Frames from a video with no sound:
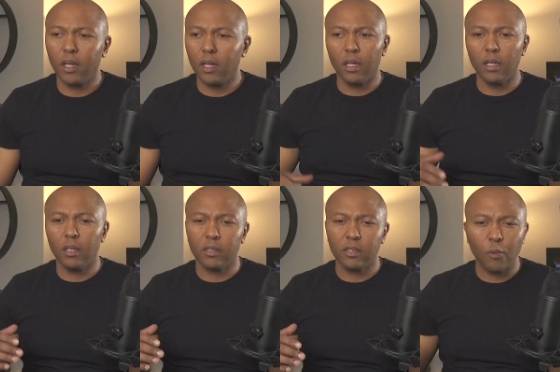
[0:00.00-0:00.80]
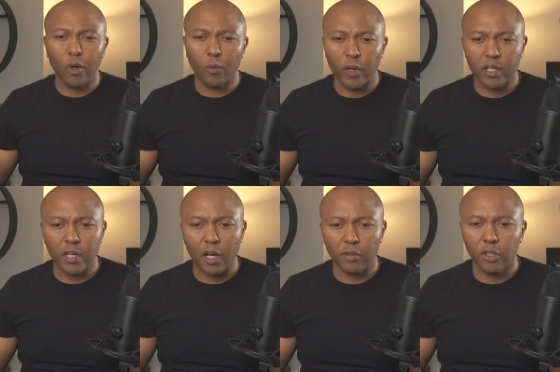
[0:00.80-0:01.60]
say someone
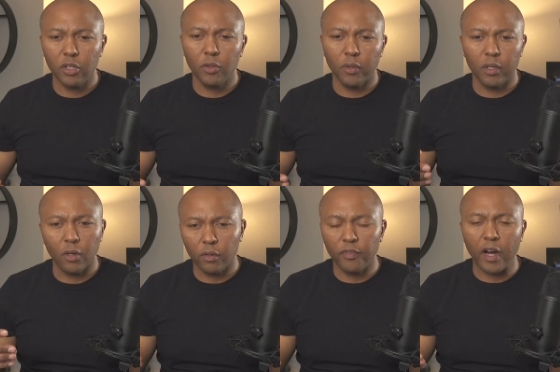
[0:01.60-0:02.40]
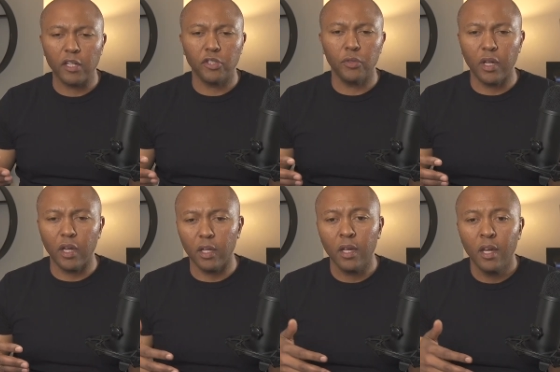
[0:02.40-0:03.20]
reached out to you and notified you
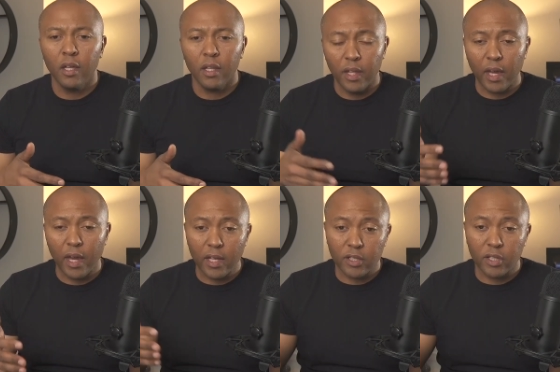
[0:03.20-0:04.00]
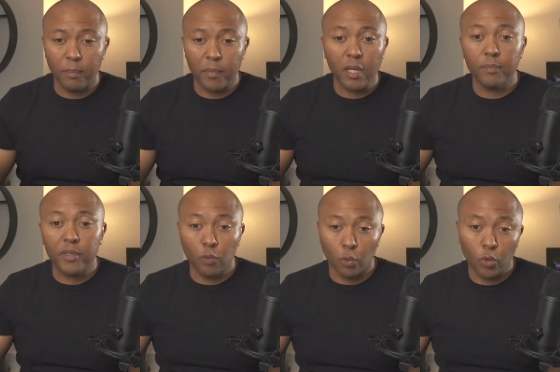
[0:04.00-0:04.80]
that they had some
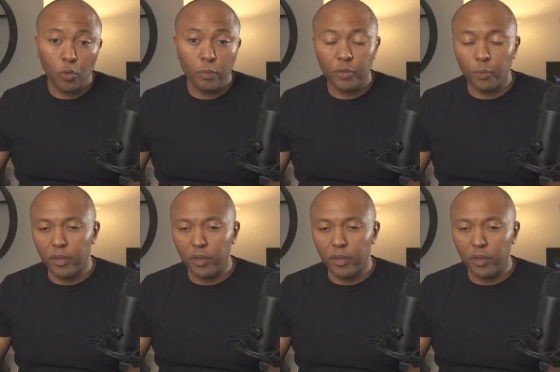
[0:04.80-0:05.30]
empty rooms